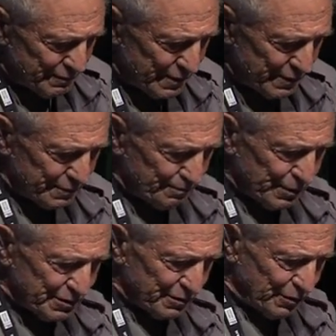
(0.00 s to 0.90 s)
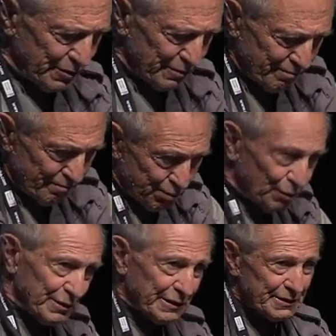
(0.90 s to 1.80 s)
in prison with him,
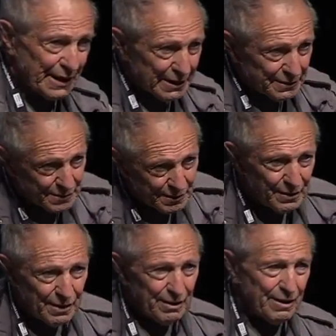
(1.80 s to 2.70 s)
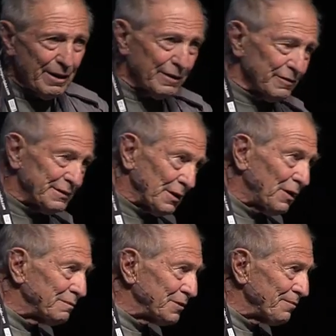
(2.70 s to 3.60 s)
pulled his hands out of his
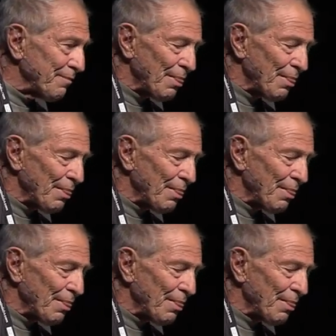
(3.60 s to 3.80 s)
arms.